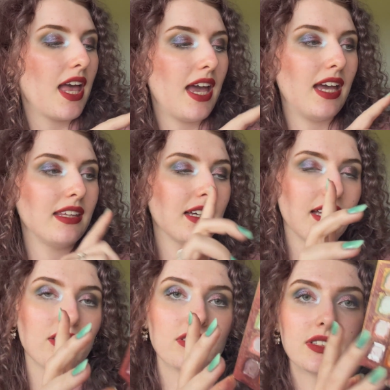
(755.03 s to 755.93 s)
and
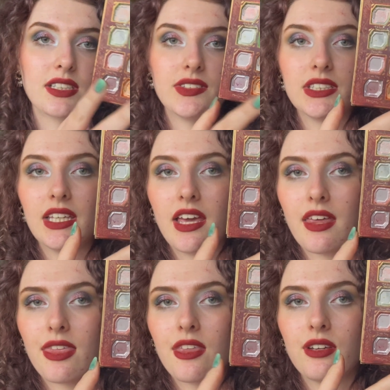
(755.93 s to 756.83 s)
again on the
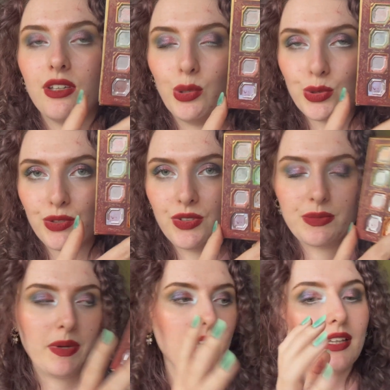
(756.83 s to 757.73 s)
78th use of this
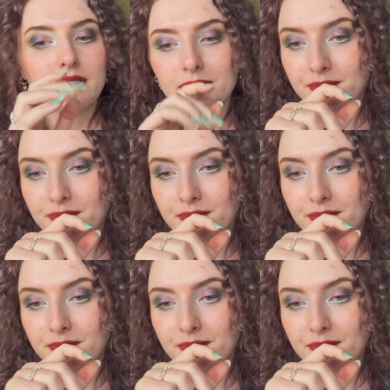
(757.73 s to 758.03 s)
palette.